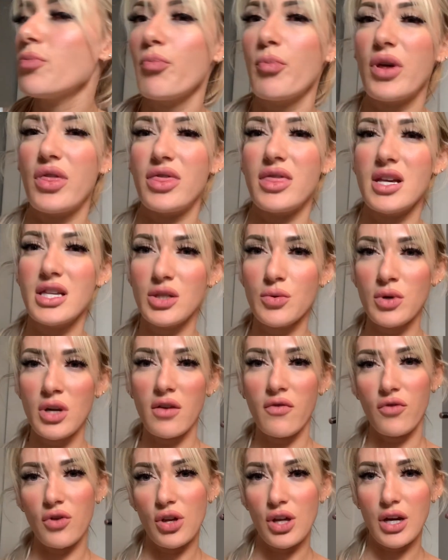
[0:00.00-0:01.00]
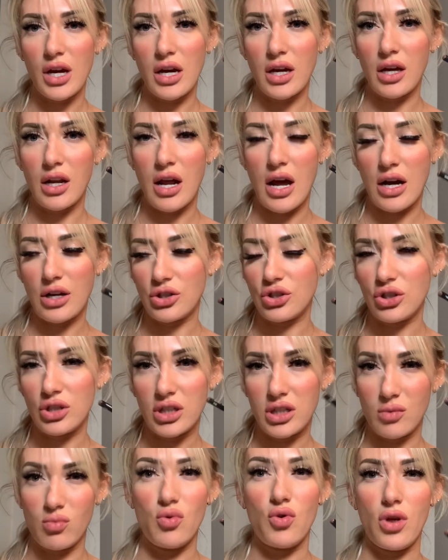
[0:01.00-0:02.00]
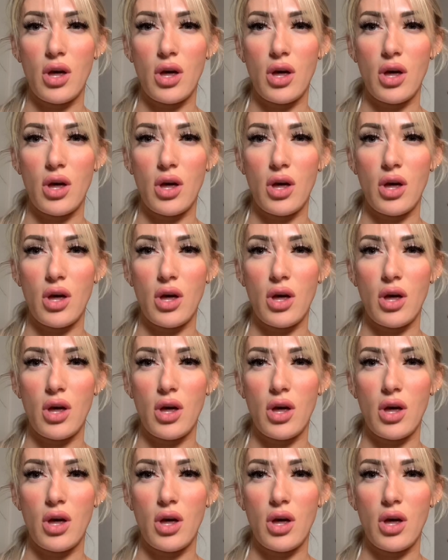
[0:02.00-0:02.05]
But this one I feel like I can actually smooth